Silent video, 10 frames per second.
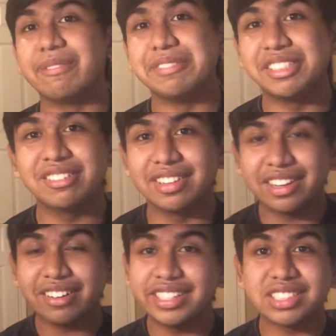you
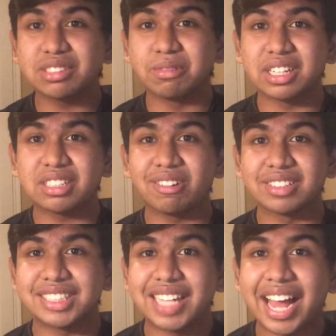literally just work
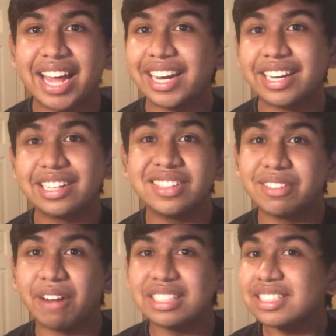towards that and the
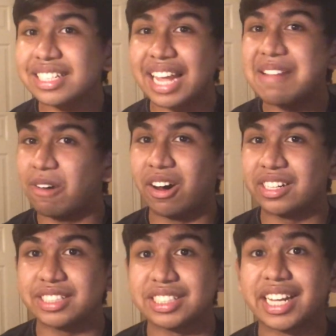rest of the game will
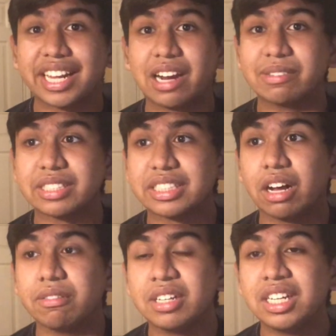honestly take care of itself.